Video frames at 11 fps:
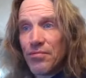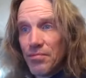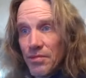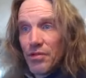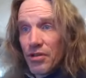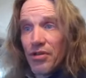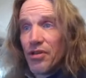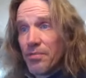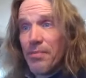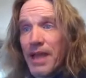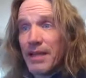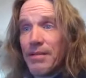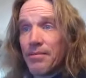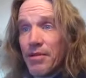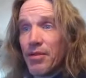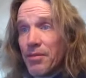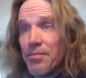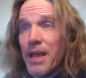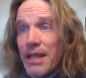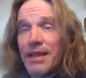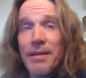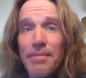you, you could make you could
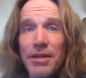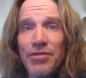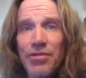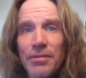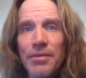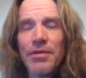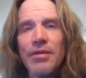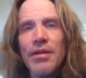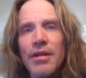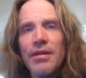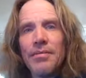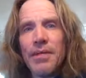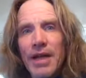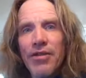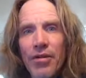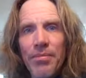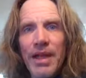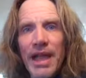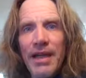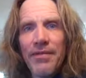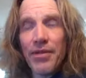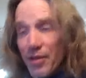make them miserable by your behavior.